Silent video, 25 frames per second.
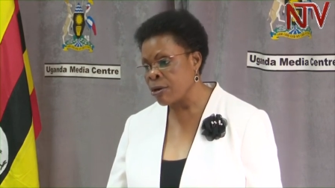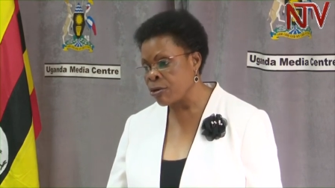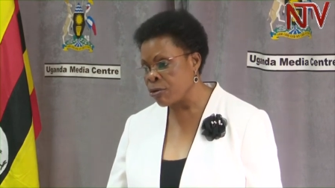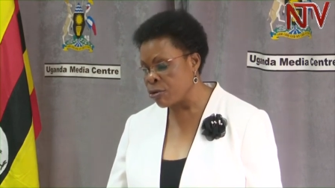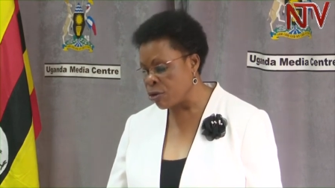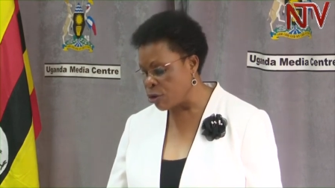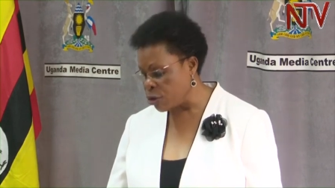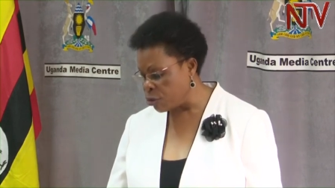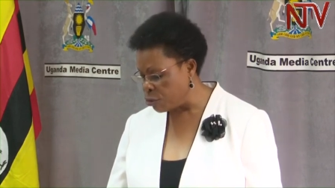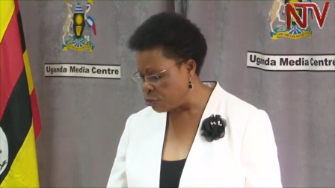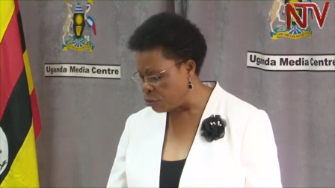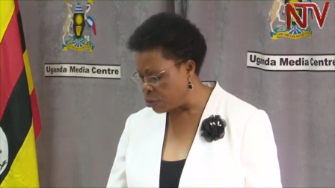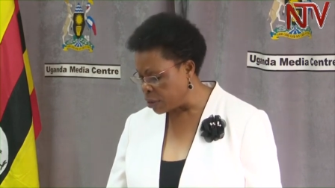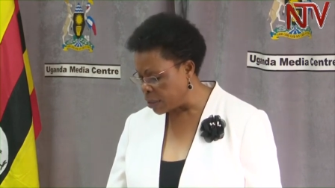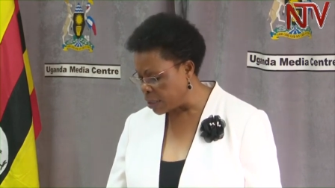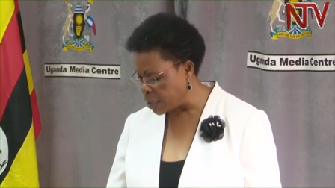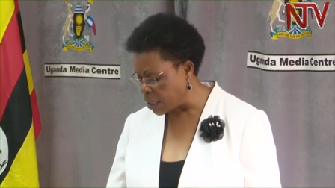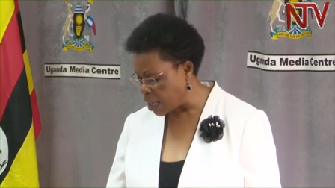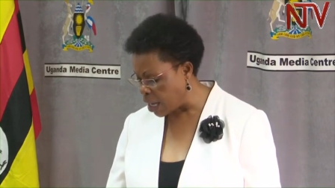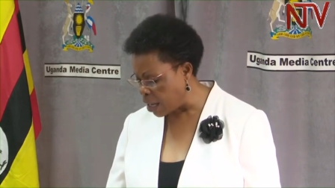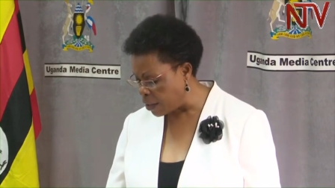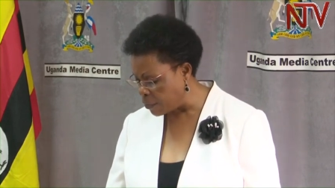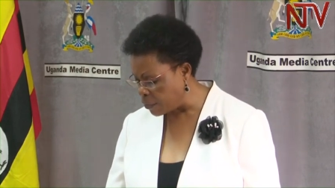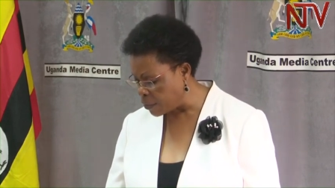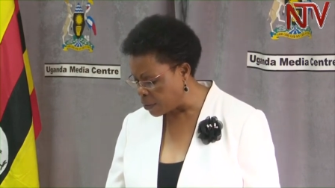road
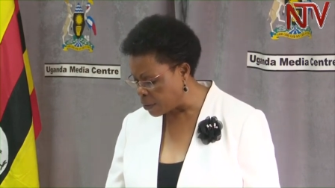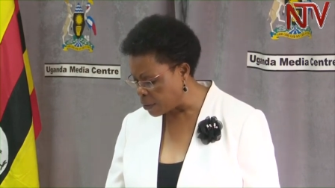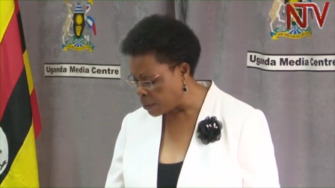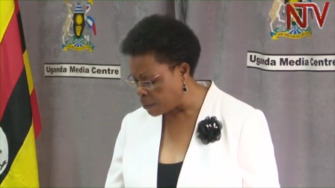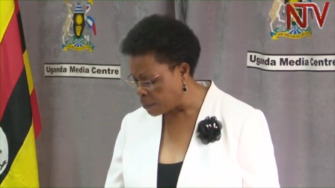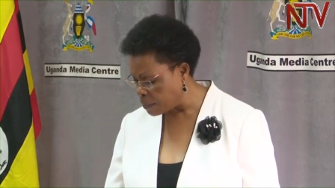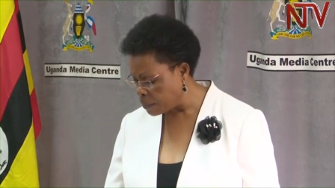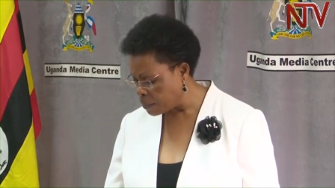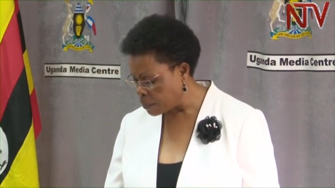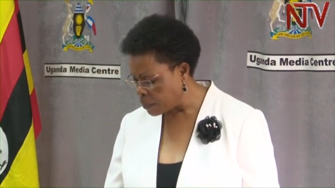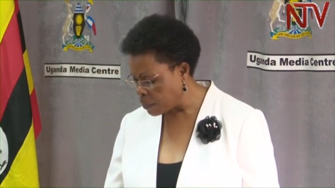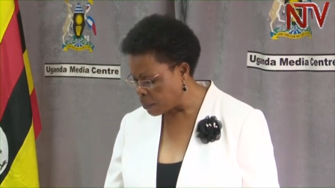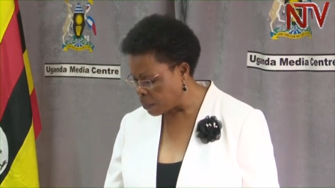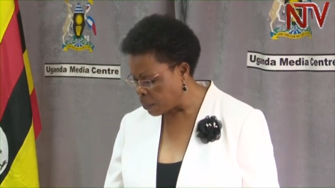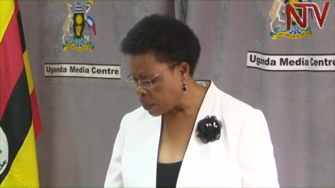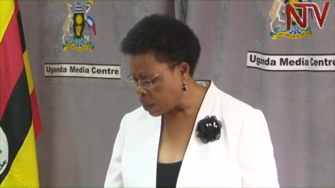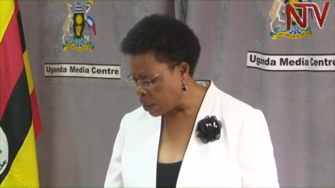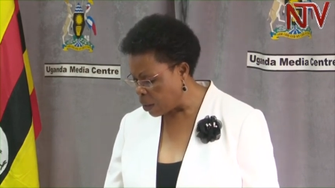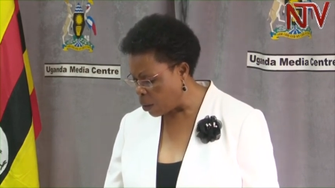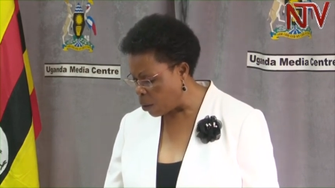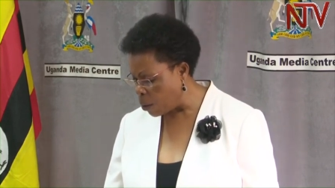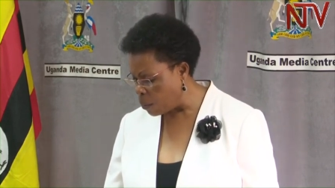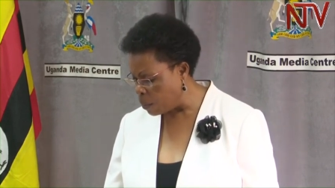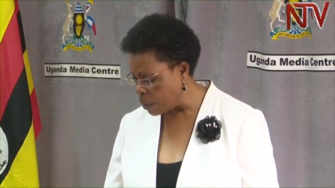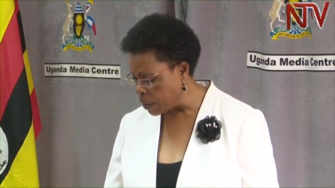reserves,
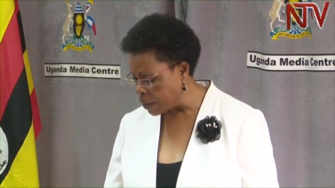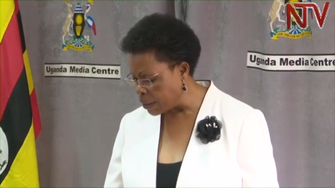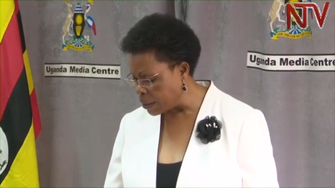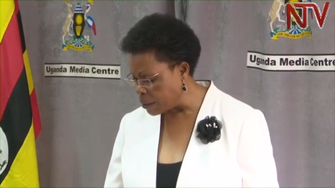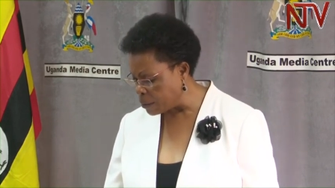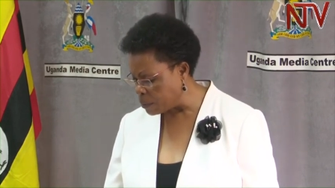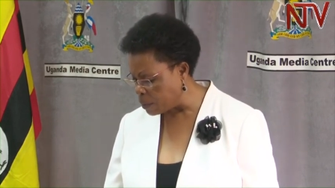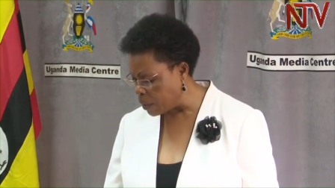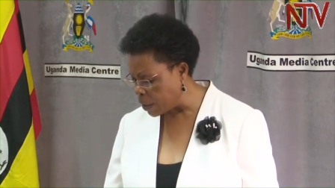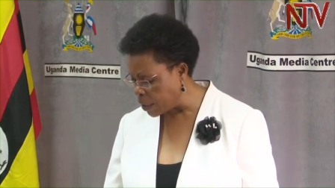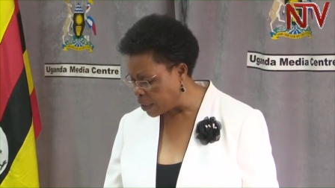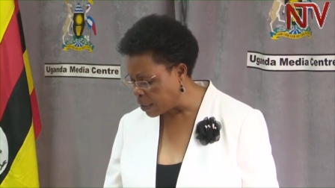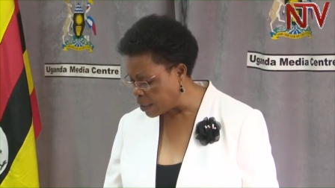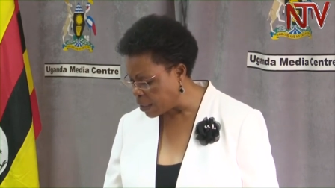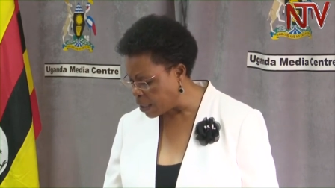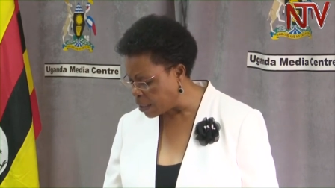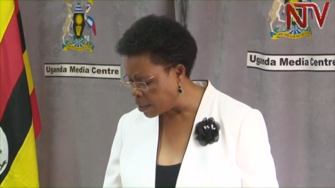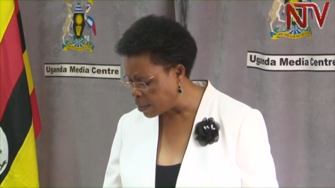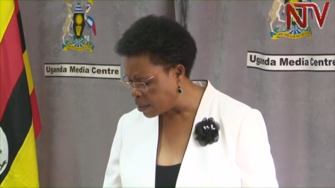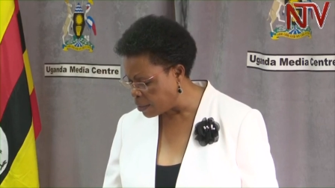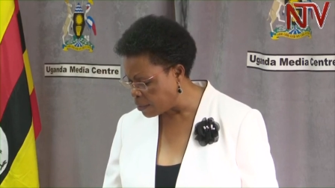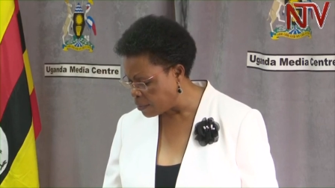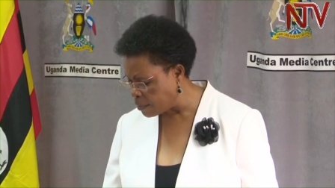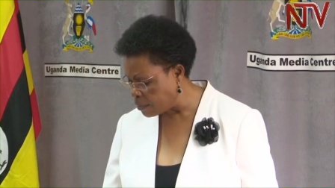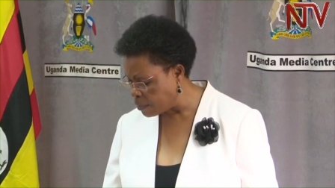open
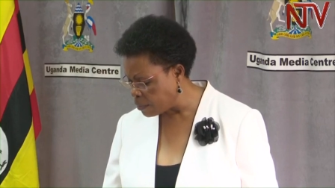spaces,